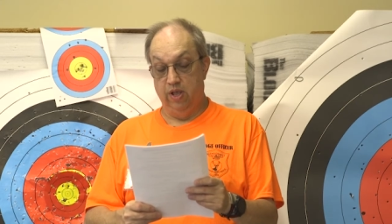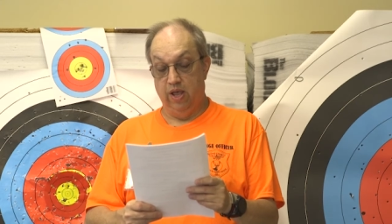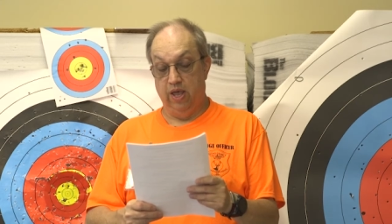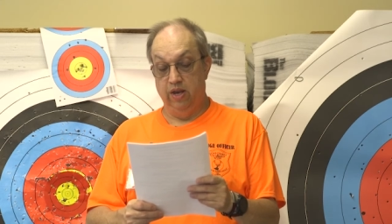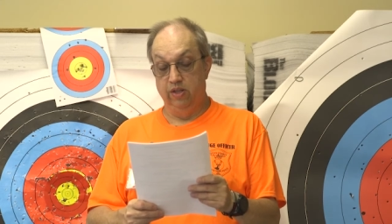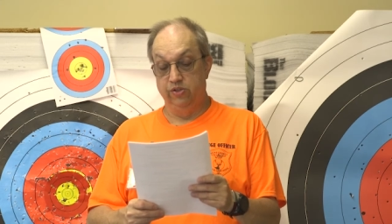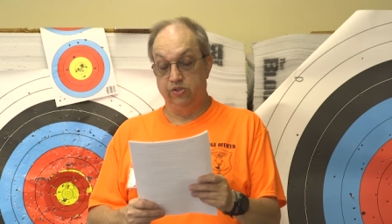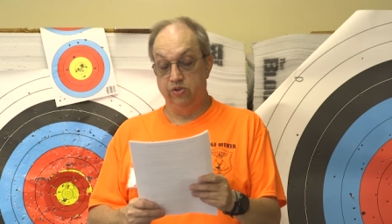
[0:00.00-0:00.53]

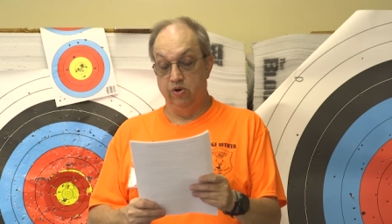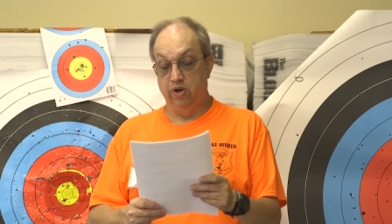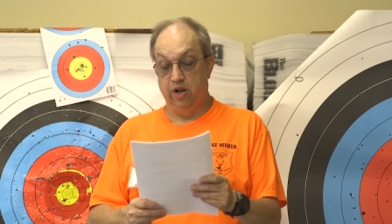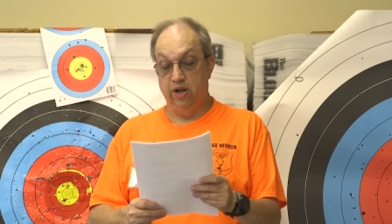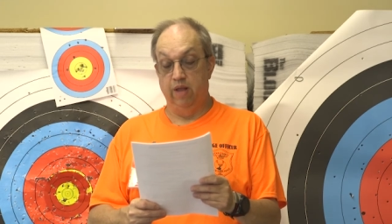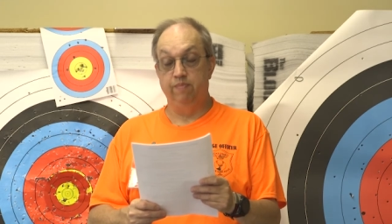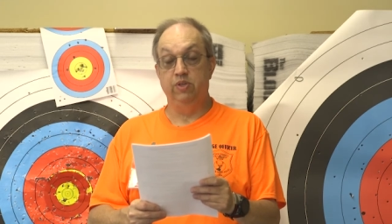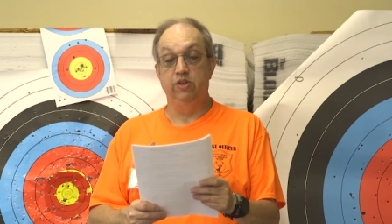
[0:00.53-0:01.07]
and insert
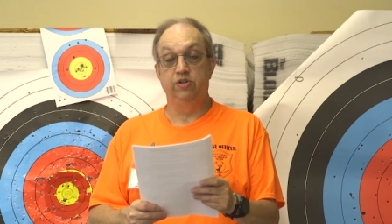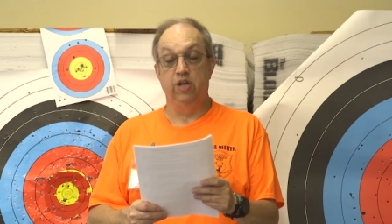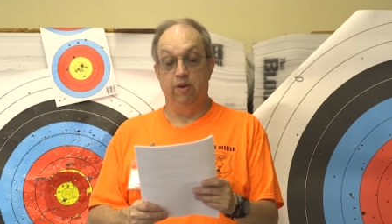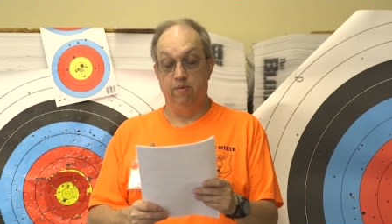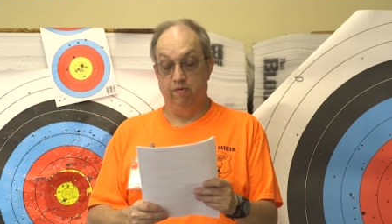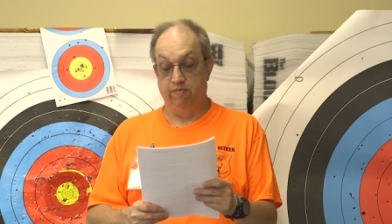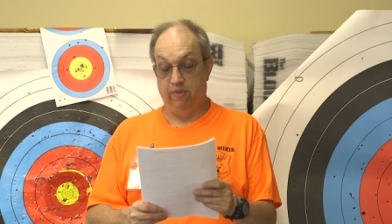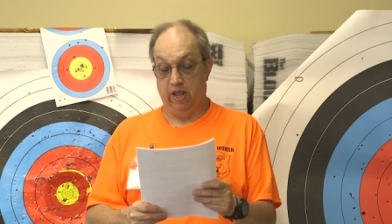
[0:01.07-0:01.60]
an empty
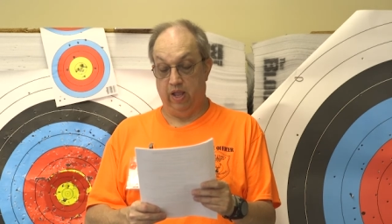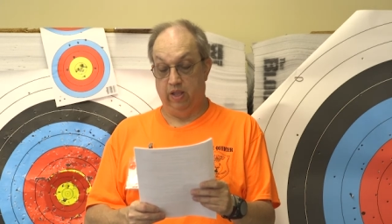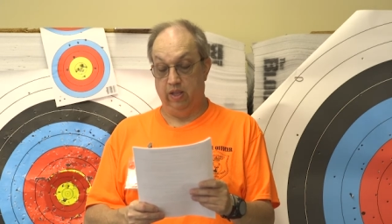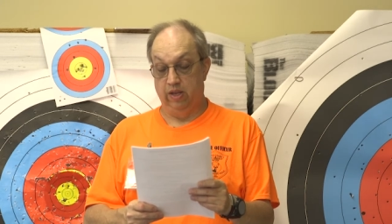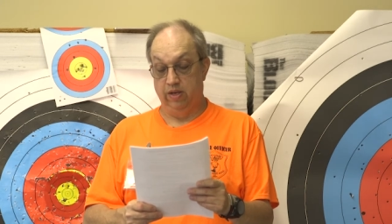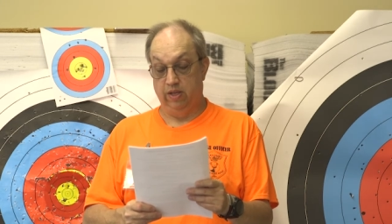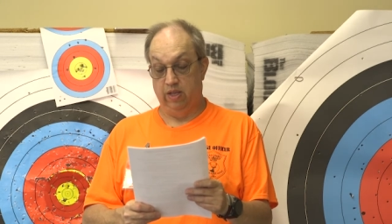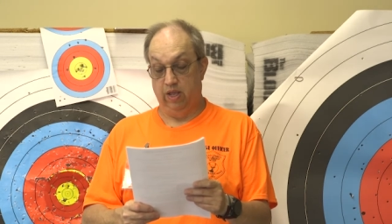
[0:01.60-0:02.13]
chamber flag
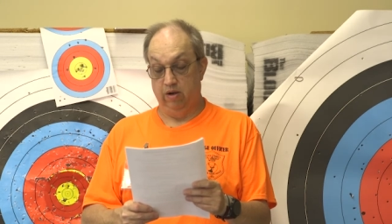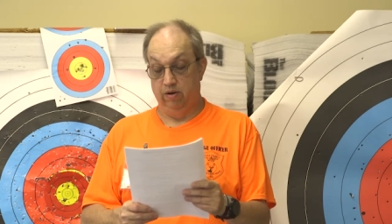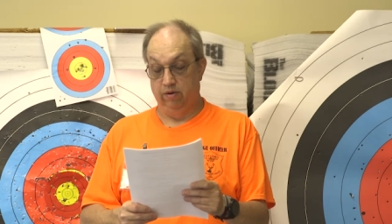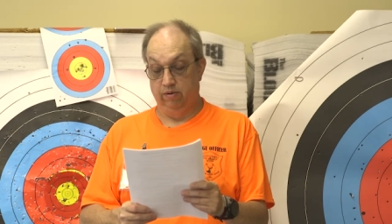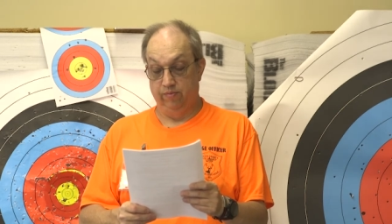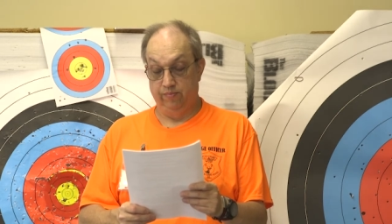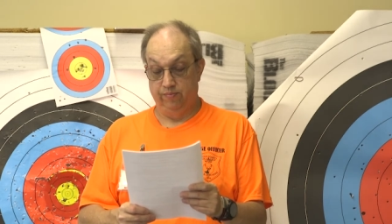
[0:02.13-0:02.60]
indicator.